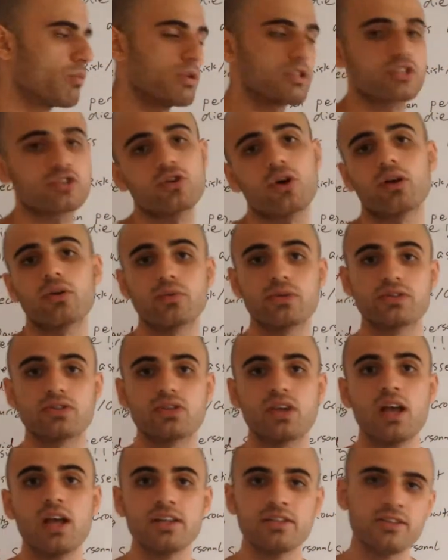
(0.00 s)
risk
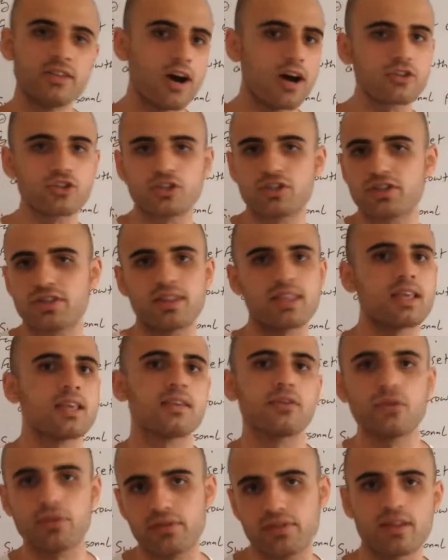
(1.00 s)
tolerance, not just
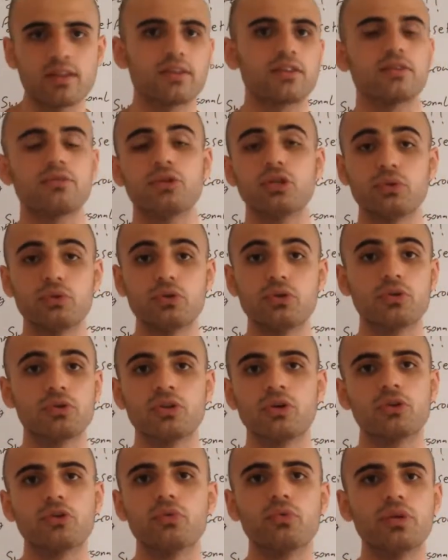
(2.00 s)
think you're
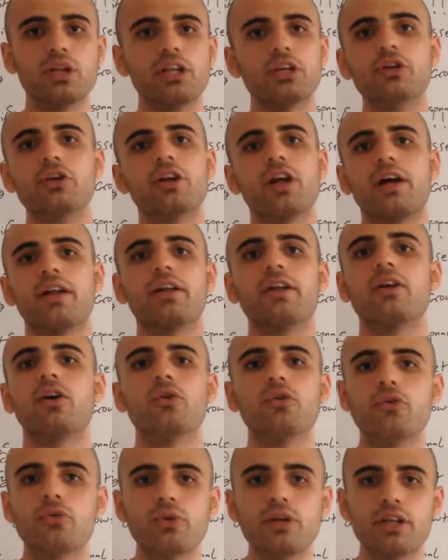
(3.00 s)
really good at it,
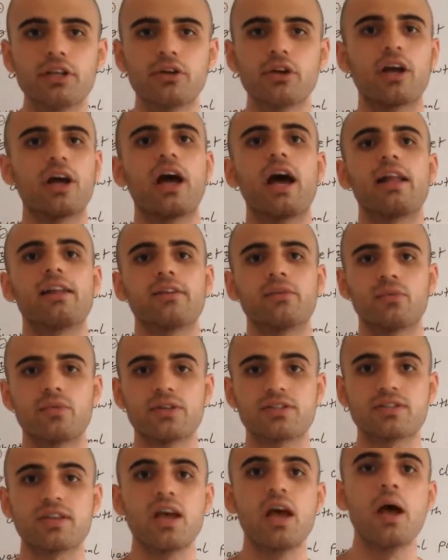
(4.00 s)
or you're really good at handling
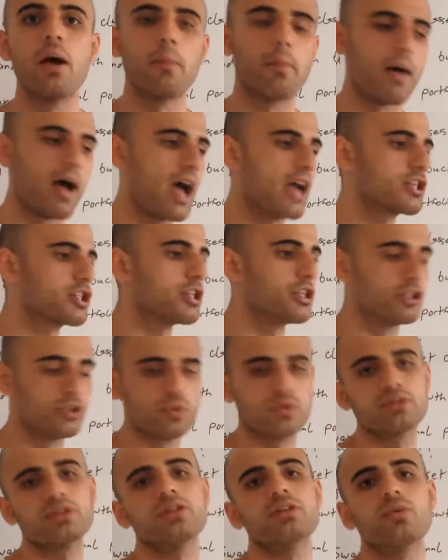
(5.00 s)
risk, but actually
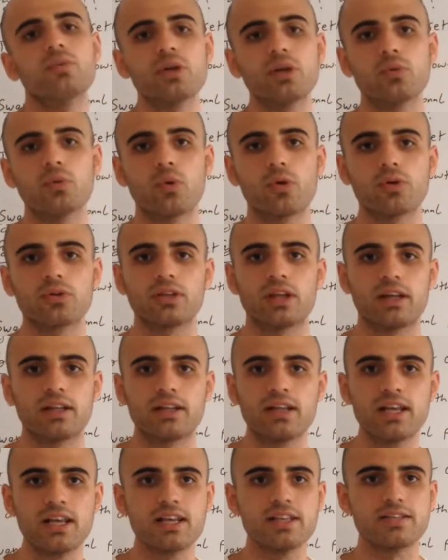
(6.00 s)
doing it in the real world
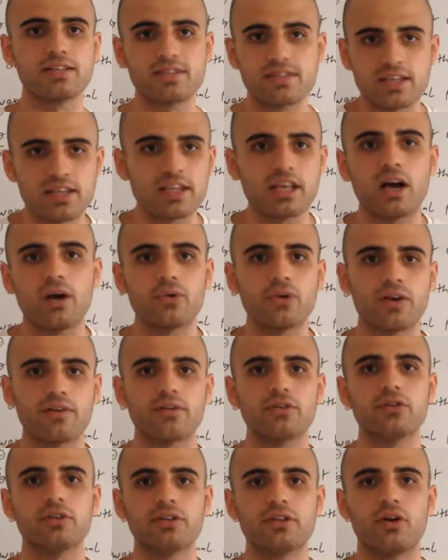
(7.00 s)
and seeing how
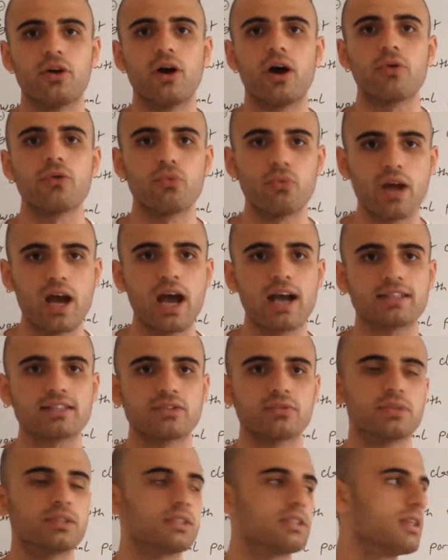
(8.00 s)
you
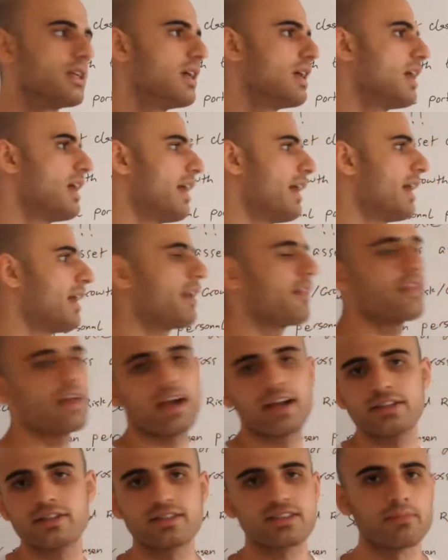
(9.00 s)
react to it. And in the
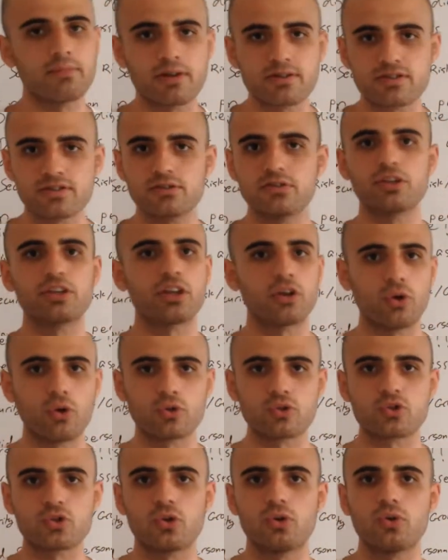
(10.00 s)
end, it's a muscle you can
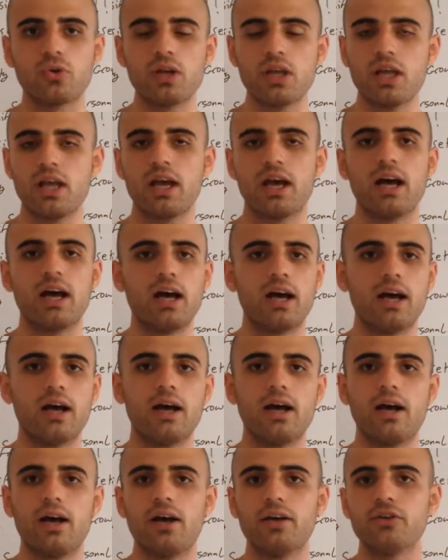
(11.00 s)
also
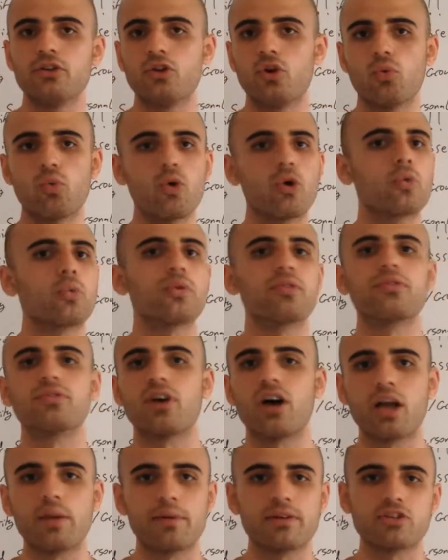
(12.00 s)
work with
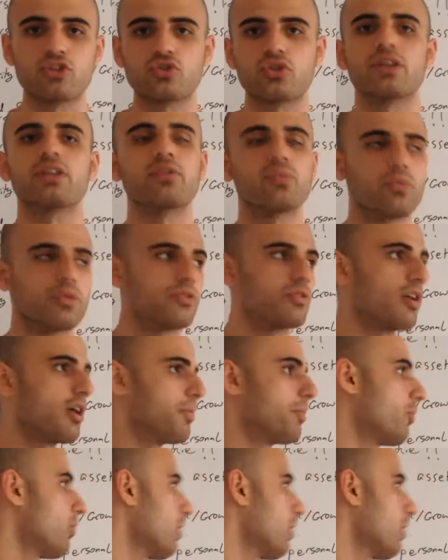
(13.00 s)
time and strengthen with time,